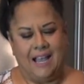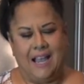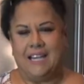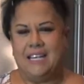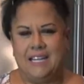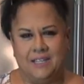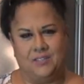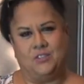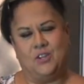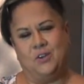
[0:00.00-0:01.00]
I needed
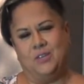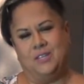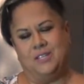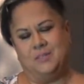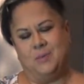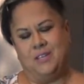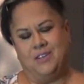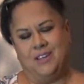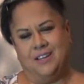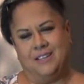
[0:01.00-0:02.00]
to show you this
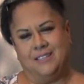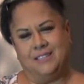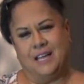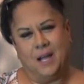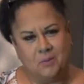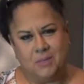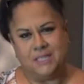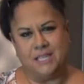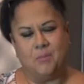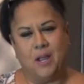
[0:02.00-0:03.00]
because I'm
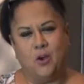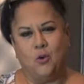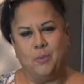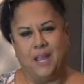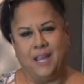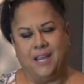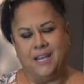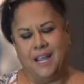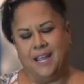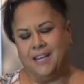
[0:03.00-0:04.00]
Miss
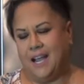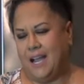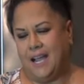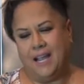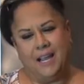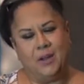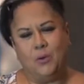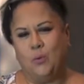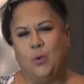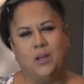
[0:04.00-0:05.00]
Semi-Homemade and I
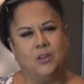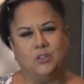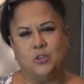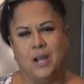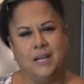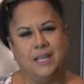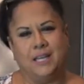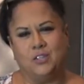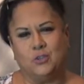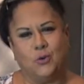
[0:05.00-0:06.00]
will try to
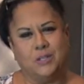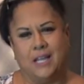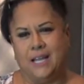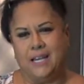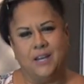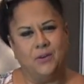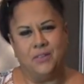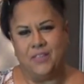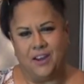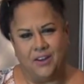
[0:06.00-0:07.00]
get a shortcut here
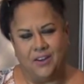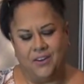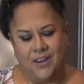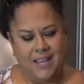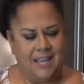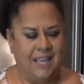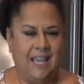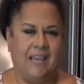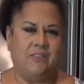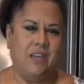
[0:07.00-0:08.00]
and there.
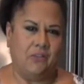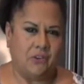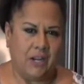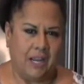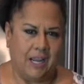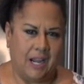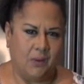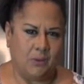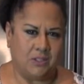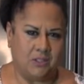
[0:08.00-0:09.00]
And the other day I
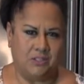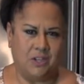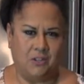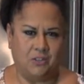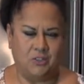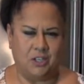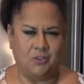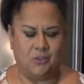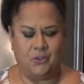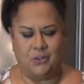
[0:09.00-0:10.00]
went to the Dollar
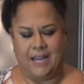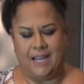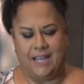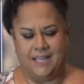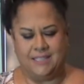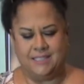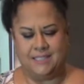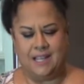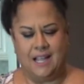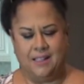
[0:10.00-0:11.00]
General, and
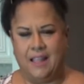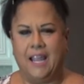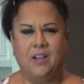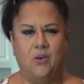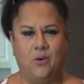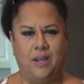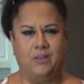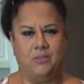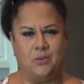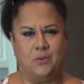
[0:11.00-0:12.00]
I like
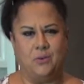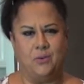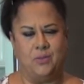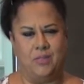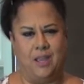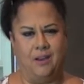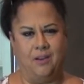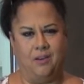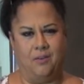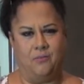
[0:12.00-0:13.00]
going through
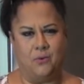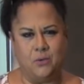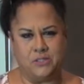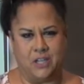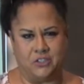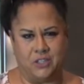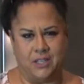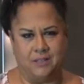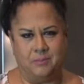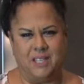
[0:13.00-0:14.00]
their food
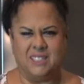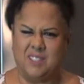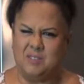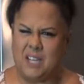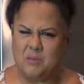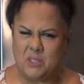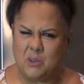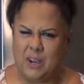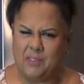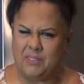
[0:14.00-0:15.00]
section because sometimes
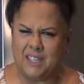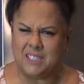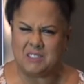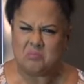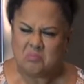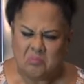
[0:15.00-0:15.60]
you have things